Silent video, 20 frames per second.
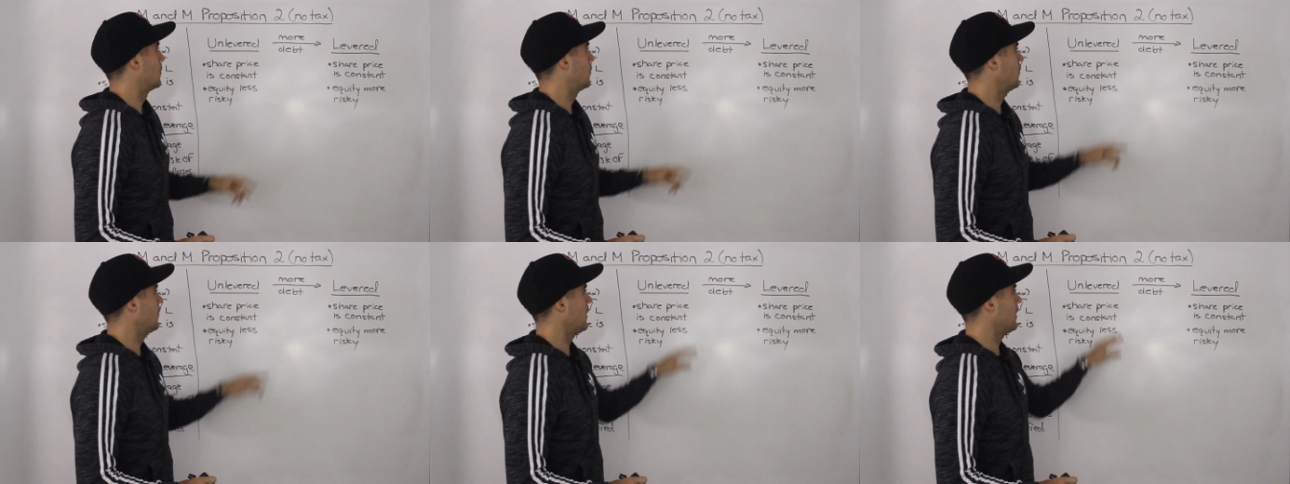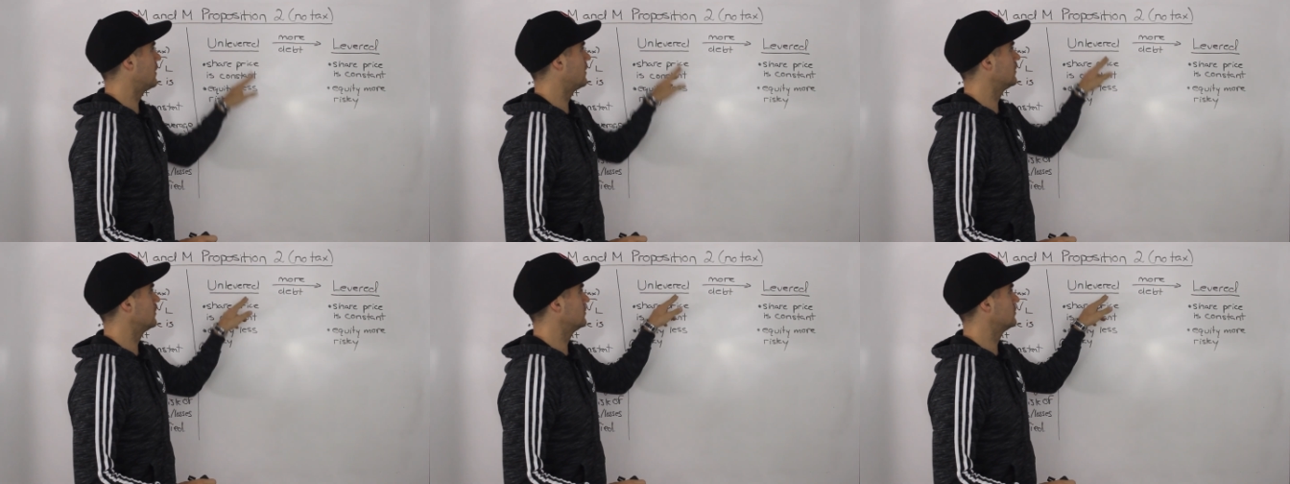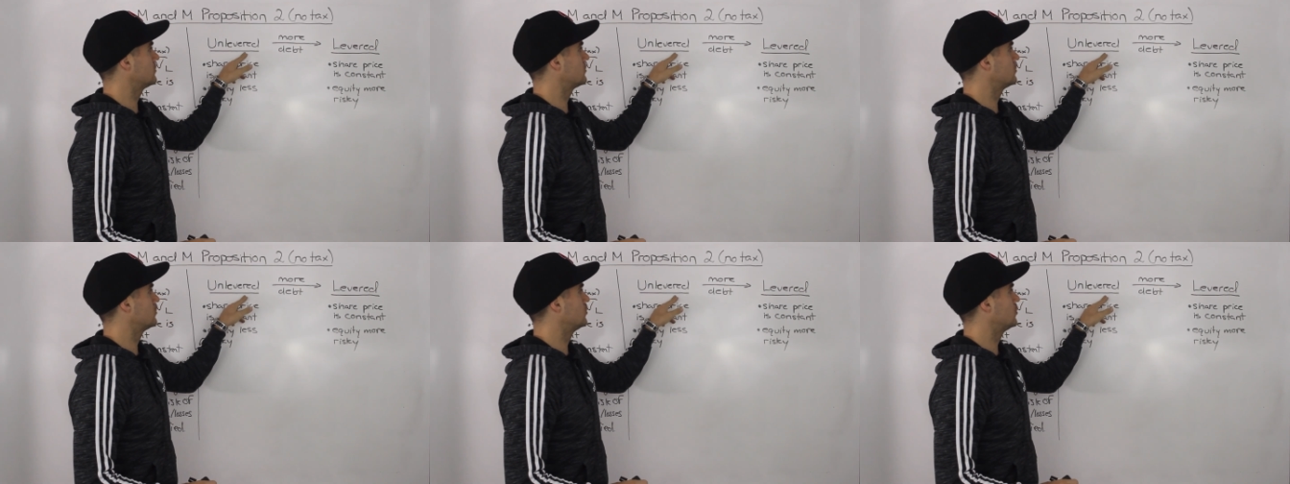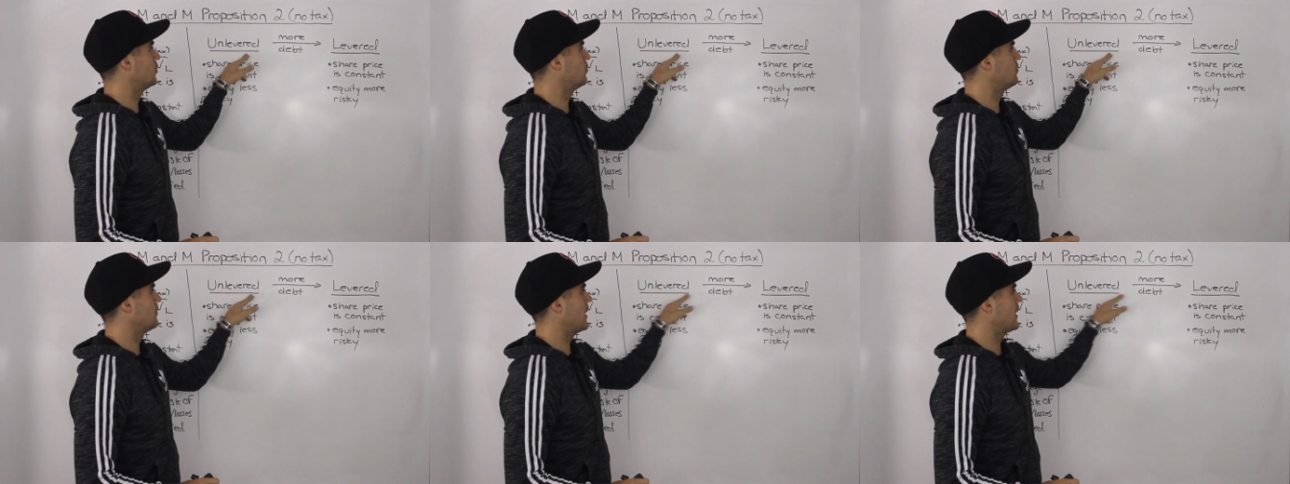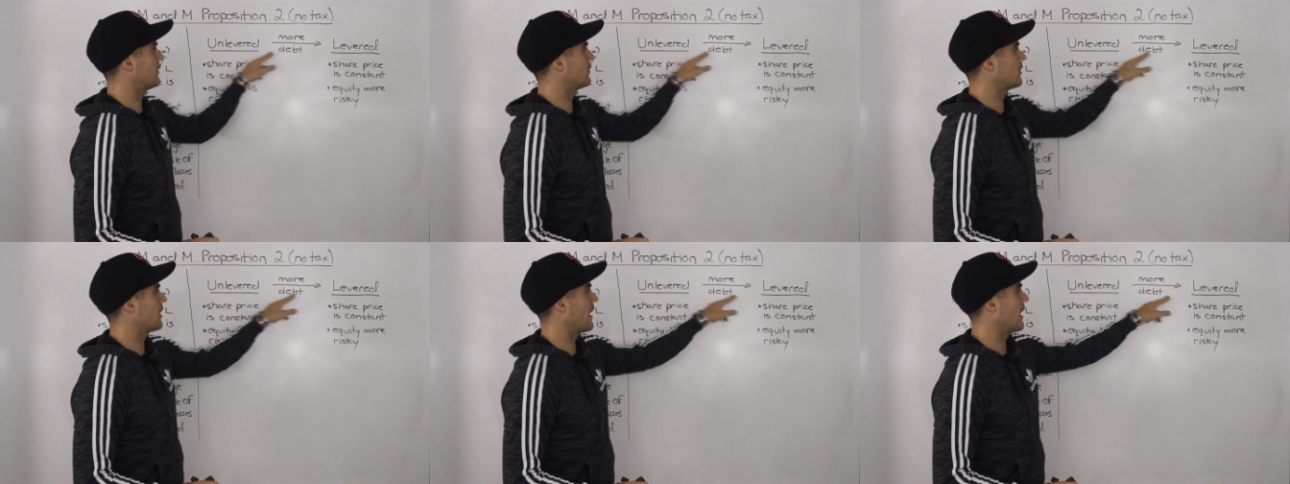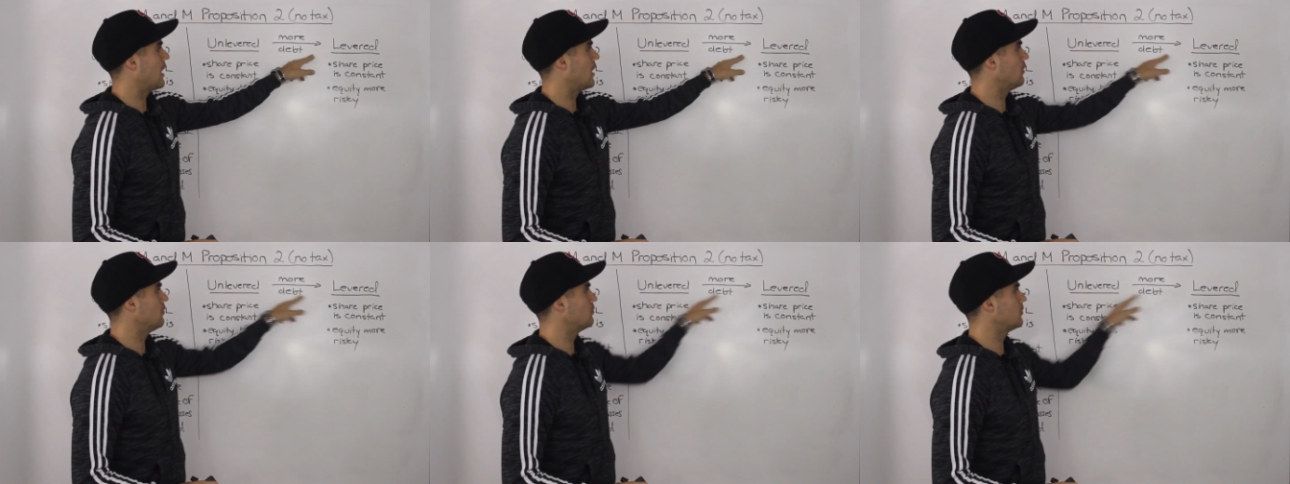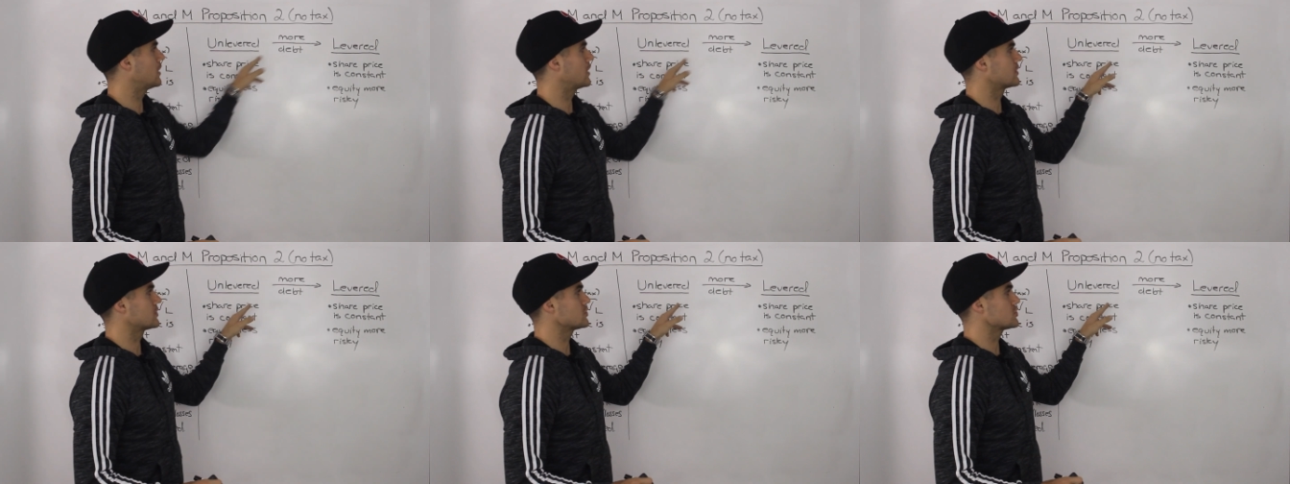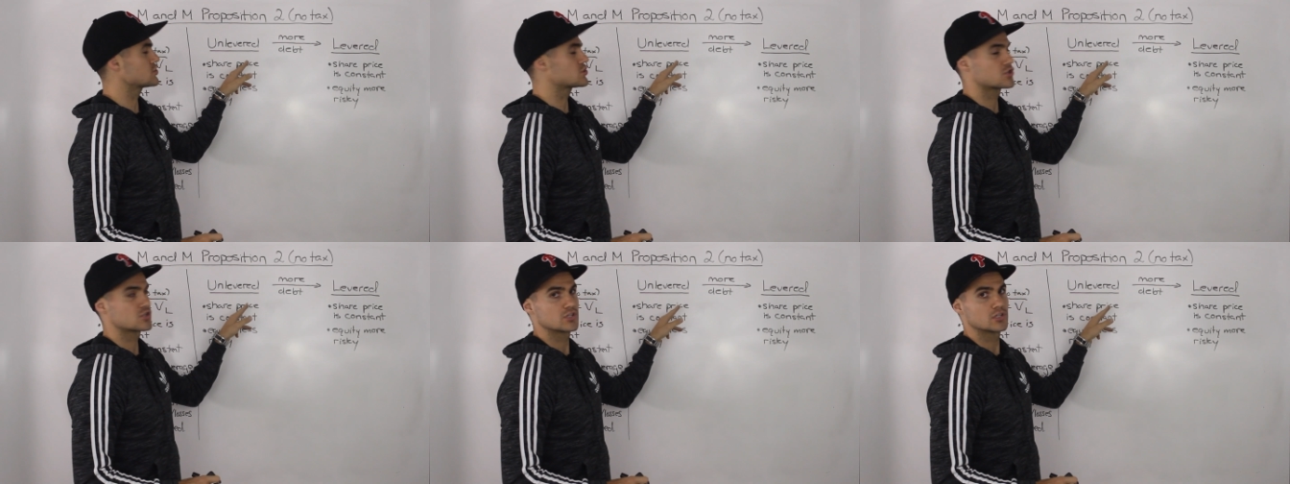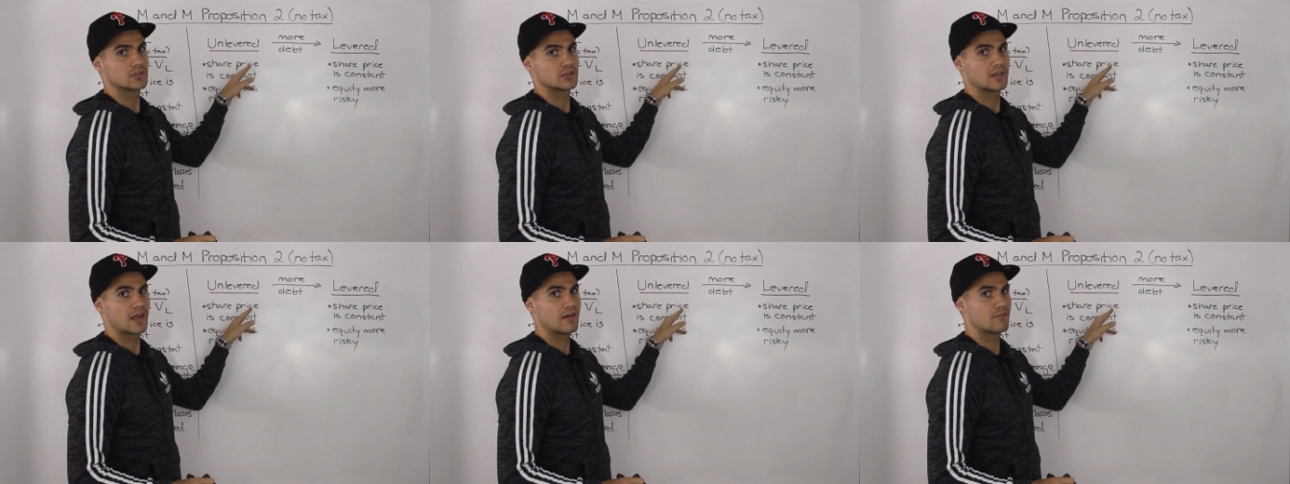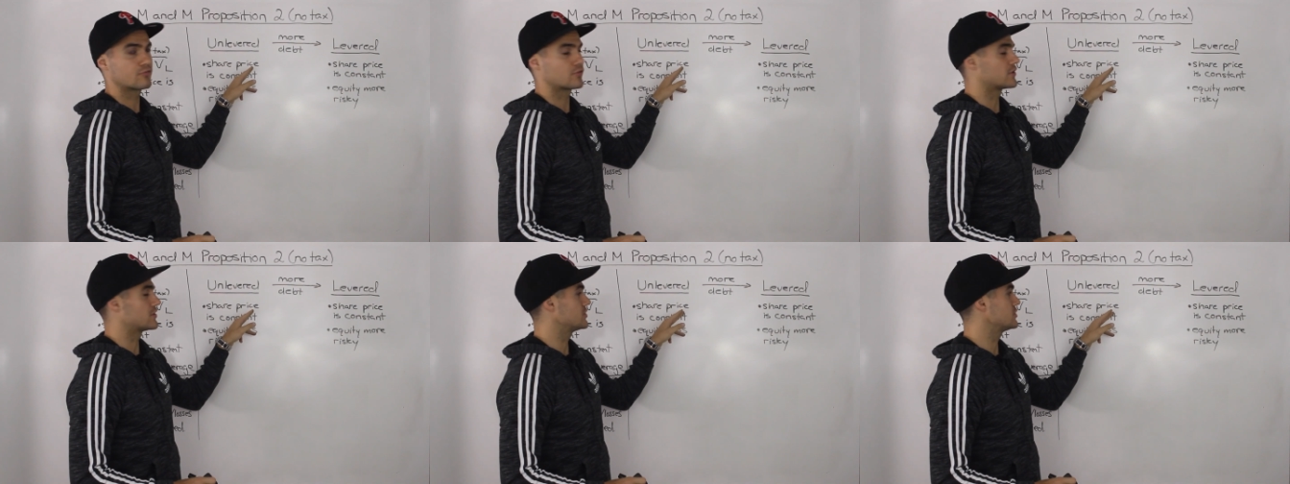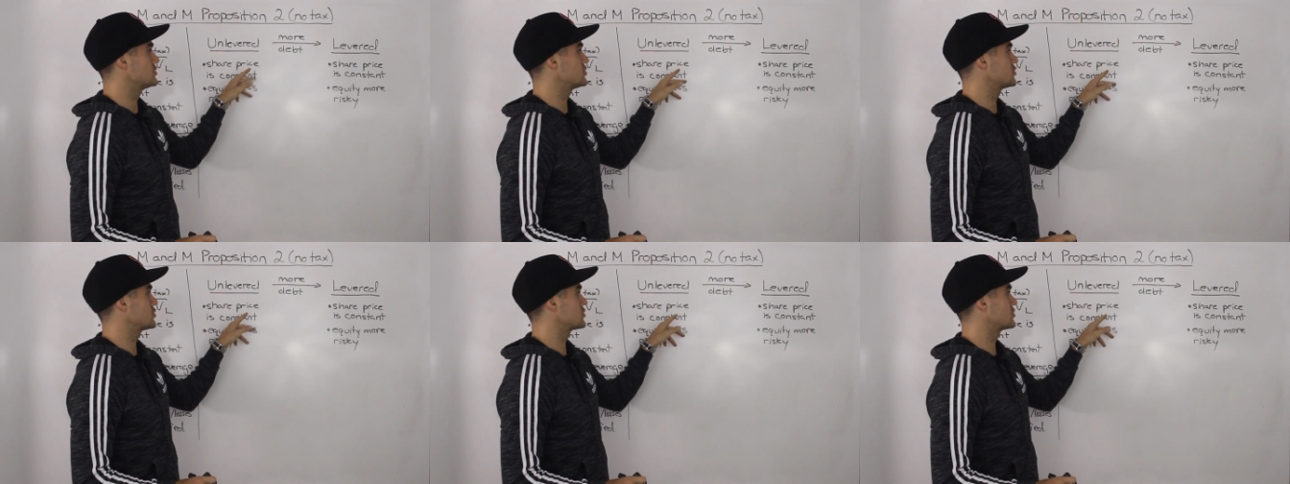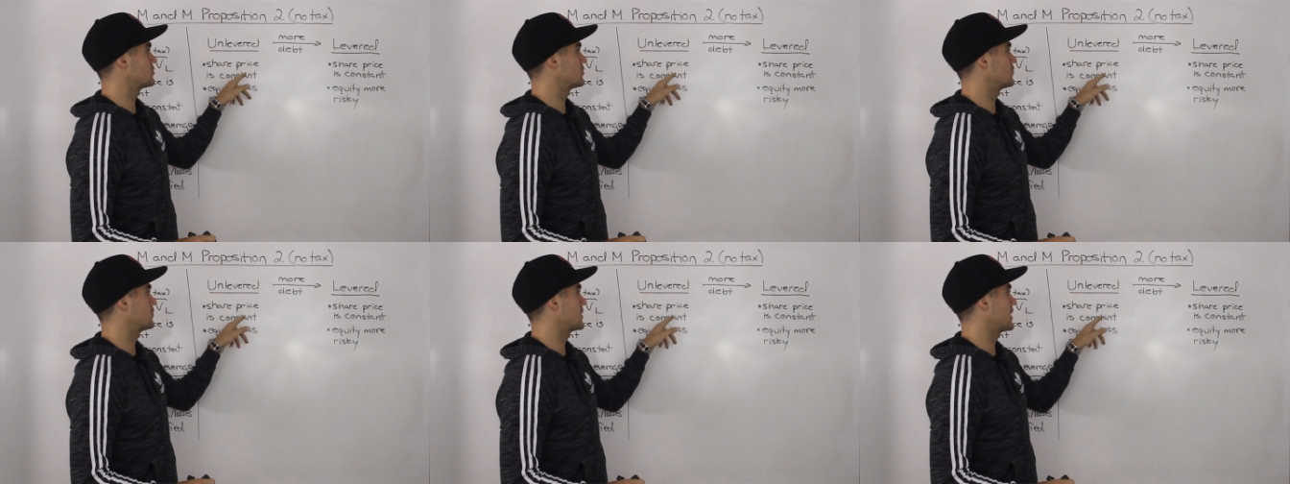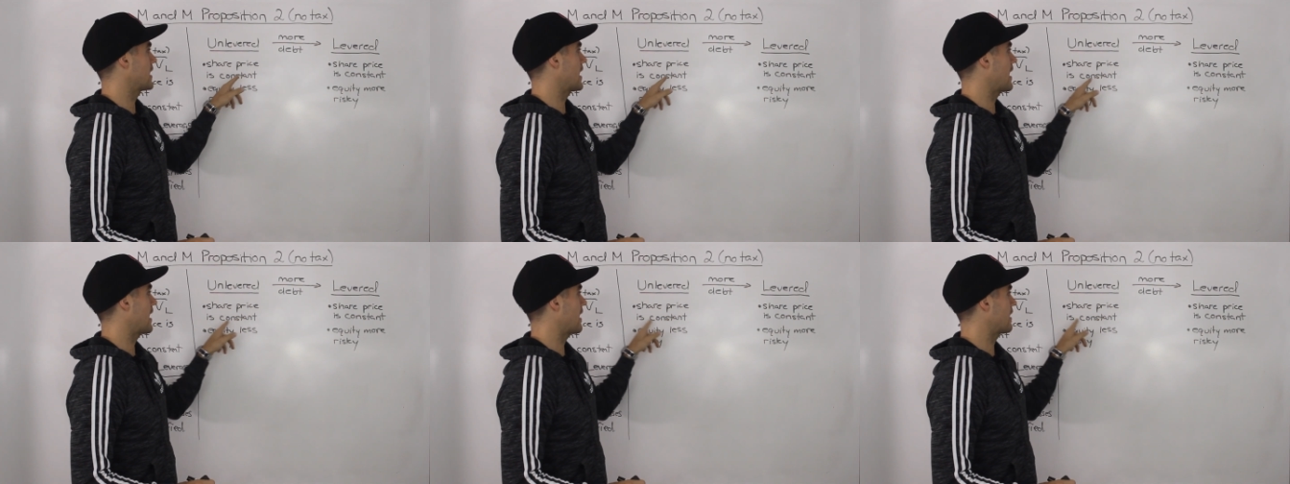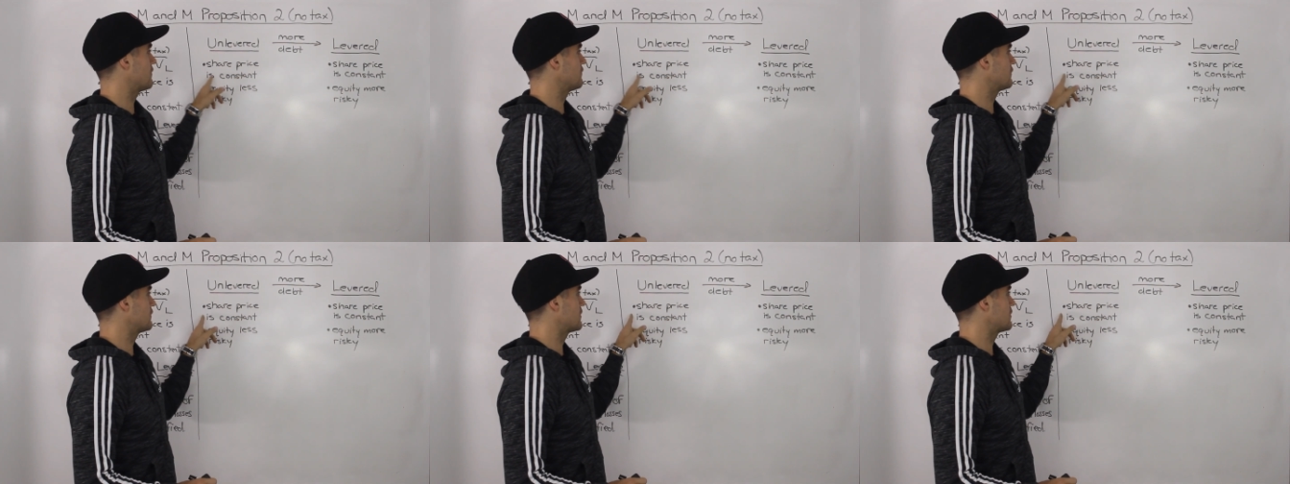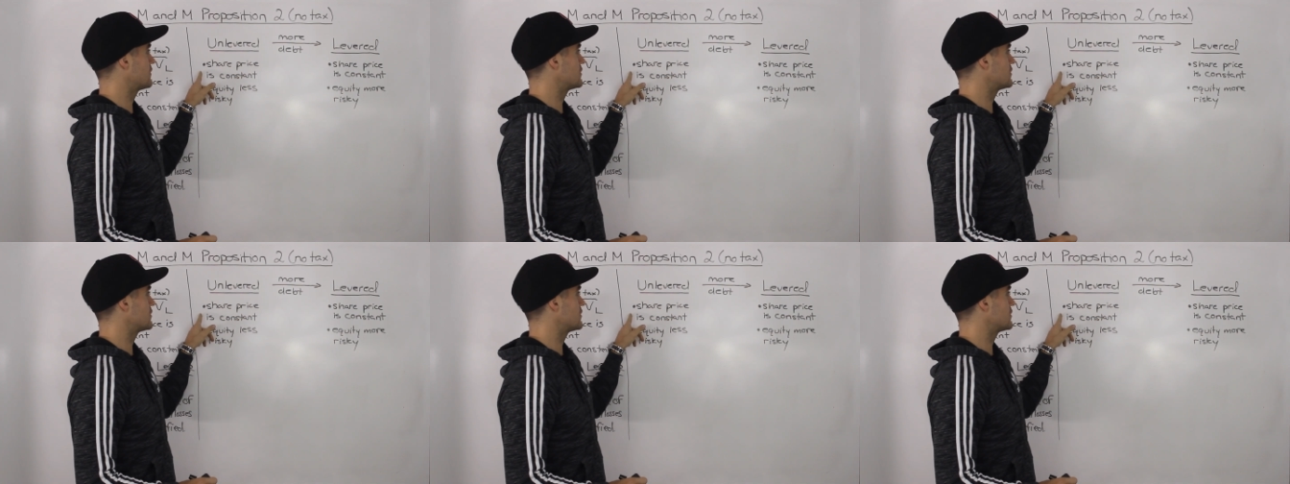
Well, no matter how much leverage we have,